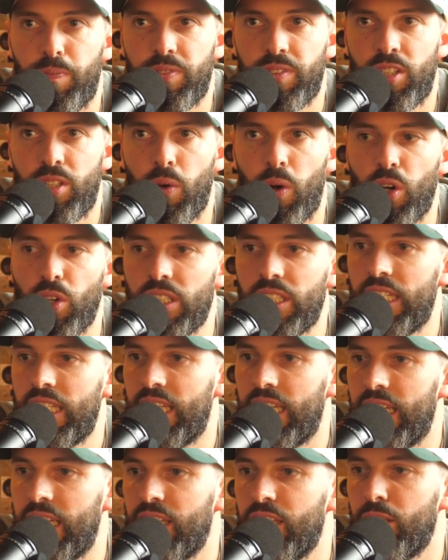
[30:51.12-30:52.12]
only
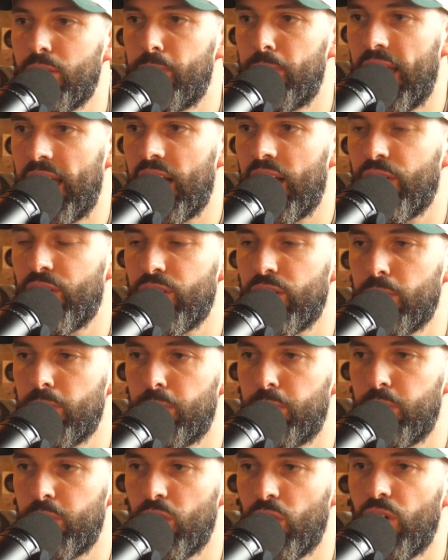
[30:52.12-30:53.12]
hear the bear and
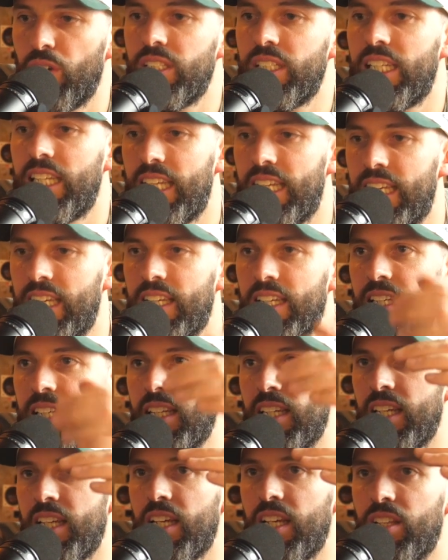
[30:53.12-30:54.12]
you only hear
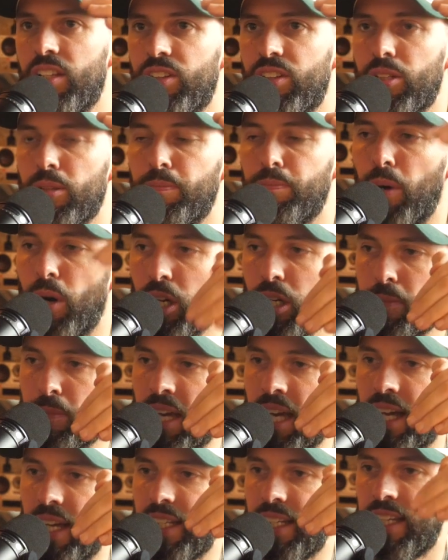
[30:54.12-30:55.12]
the bottom
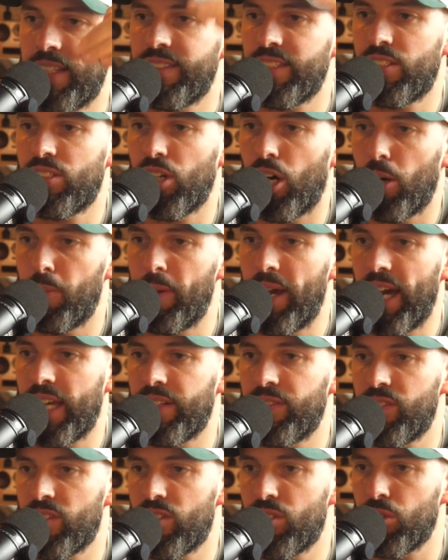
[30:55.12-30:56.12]
out and the top out of
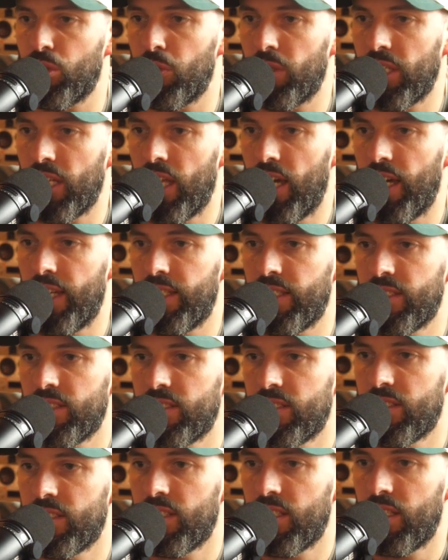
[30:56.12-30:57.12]
the storyline.
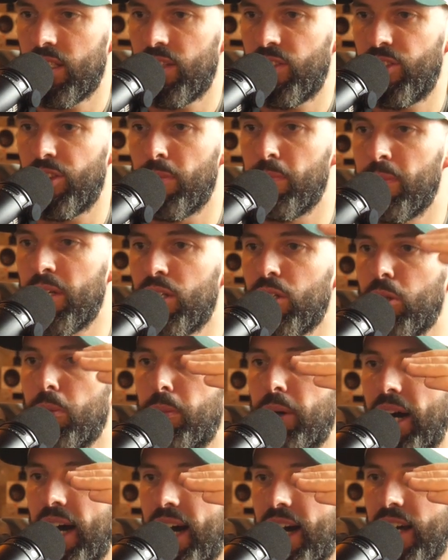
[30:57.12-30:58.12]
The middle
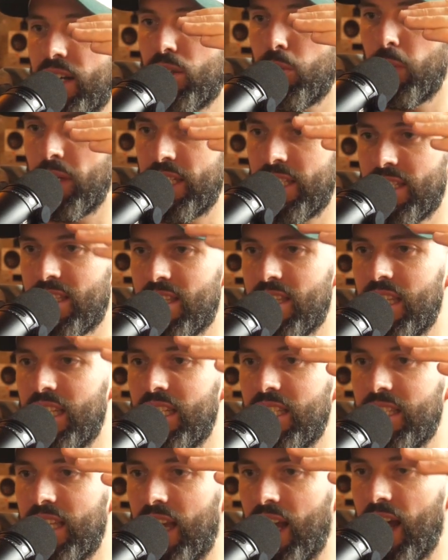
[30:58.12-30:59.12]
part, when it's
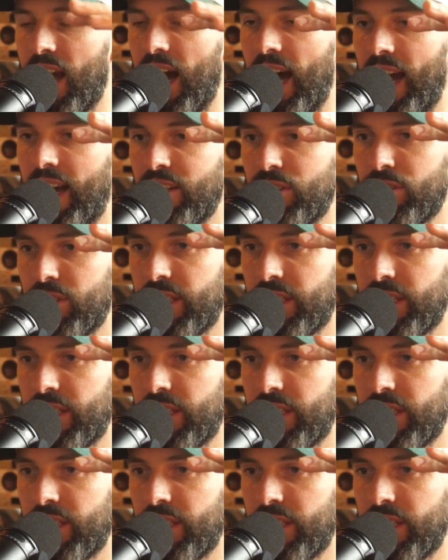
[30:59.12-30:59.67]
sitting there idle at